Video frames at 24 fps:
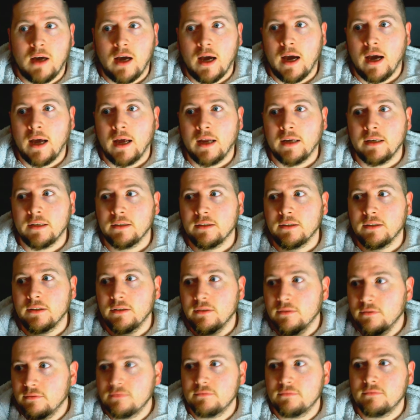
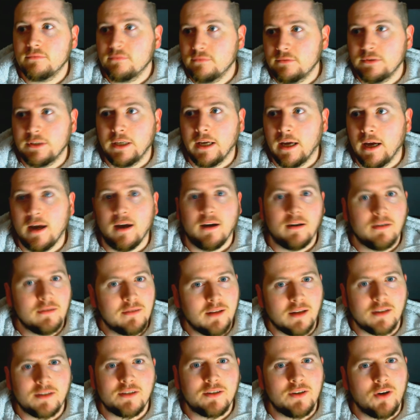And yeah,
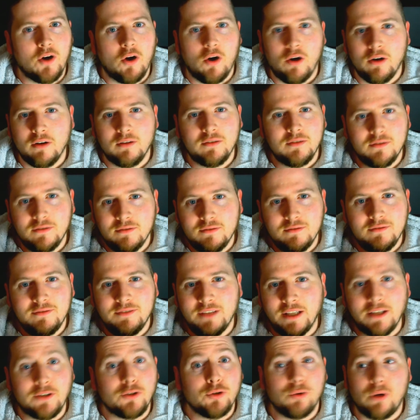that's not,
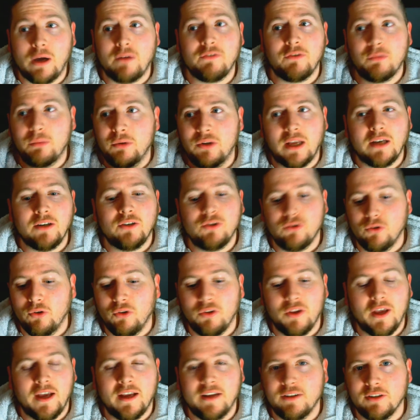they do have the
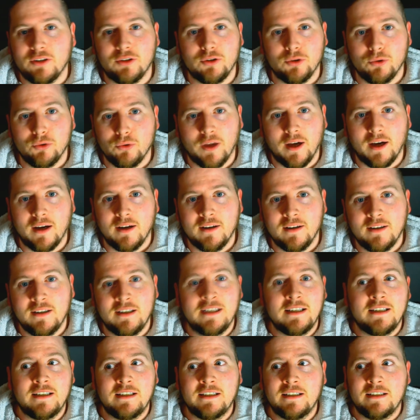potential there to do that.
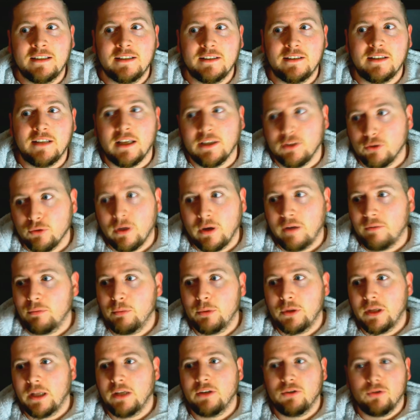They do have
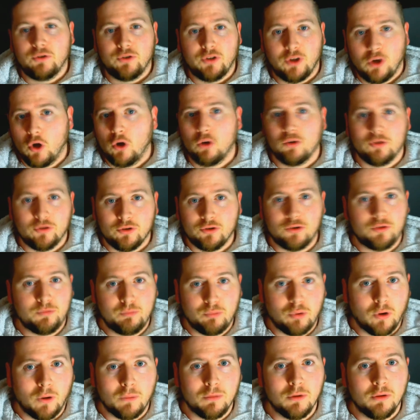potential to cause us
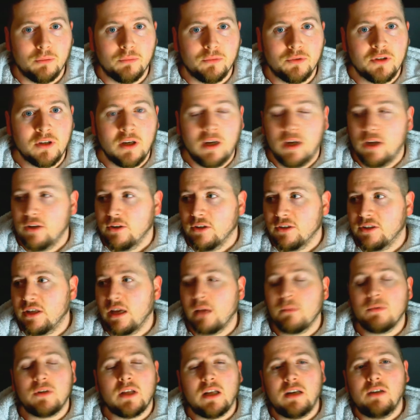problems, the
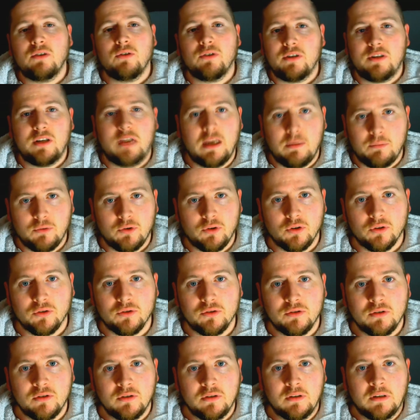same as any other team
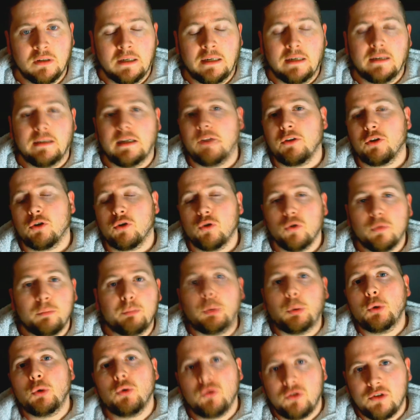does. Now, the
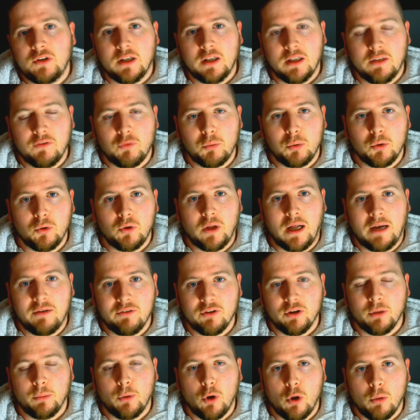good boost that Liverpool have
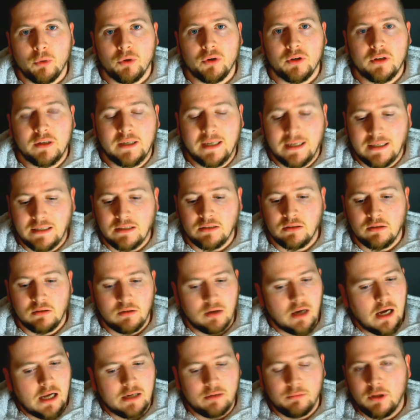at the moment is
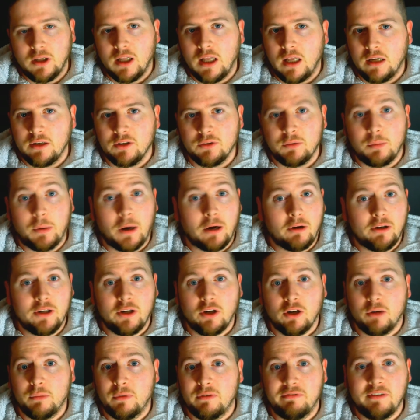Adam Lallana is apparently
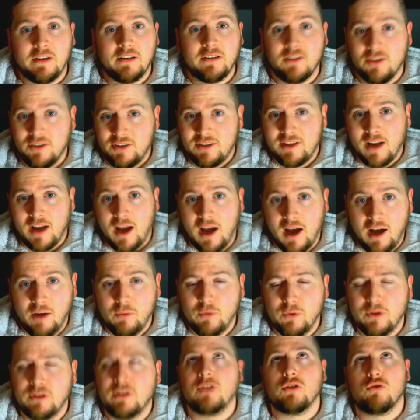going to be fit to
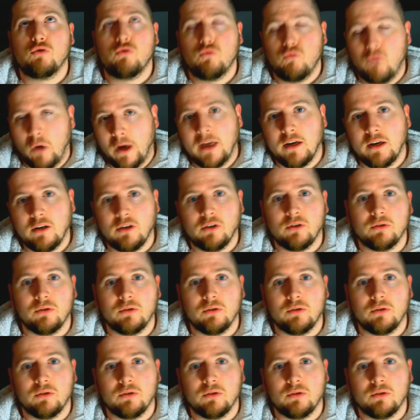start, which is great